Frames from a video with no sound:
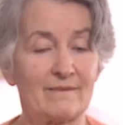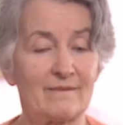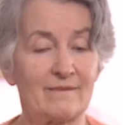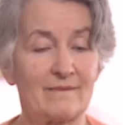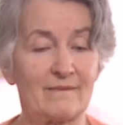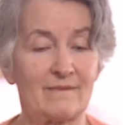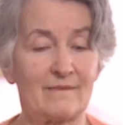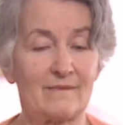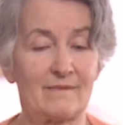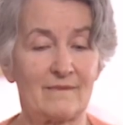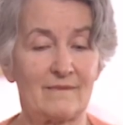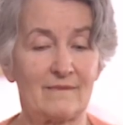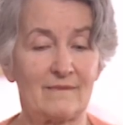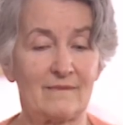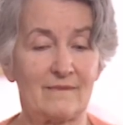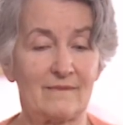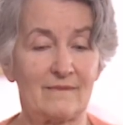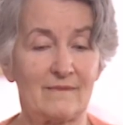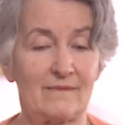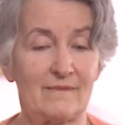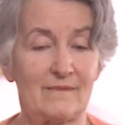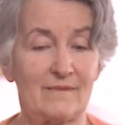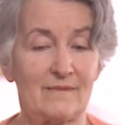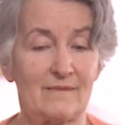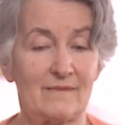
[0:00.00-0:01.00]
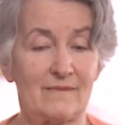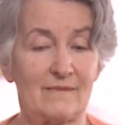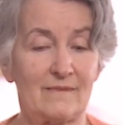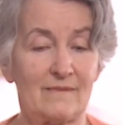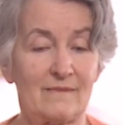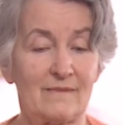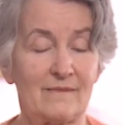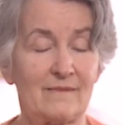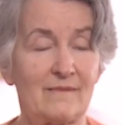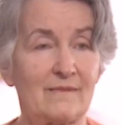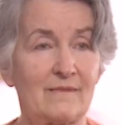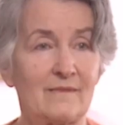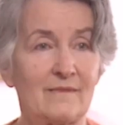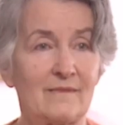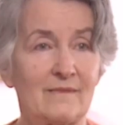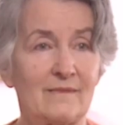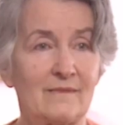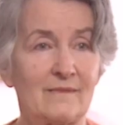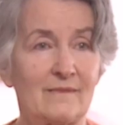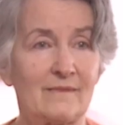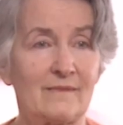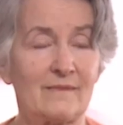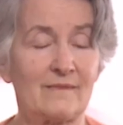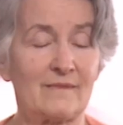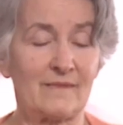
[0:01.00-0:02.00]

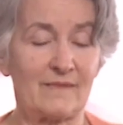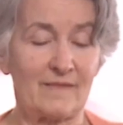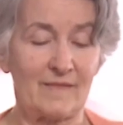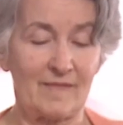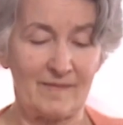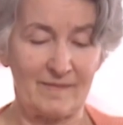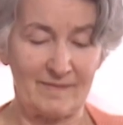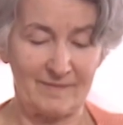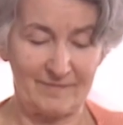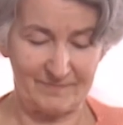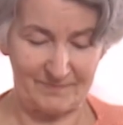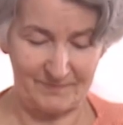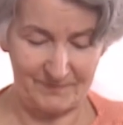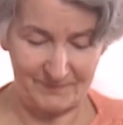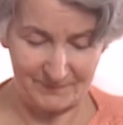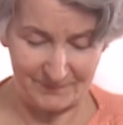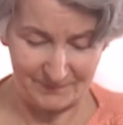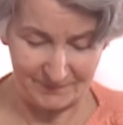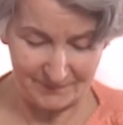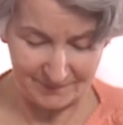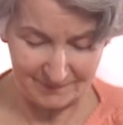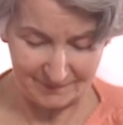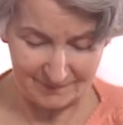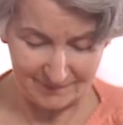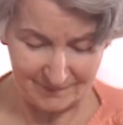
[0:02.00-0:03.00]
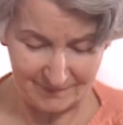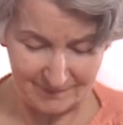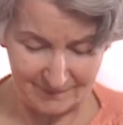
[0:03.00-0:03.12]
Nobody speaks.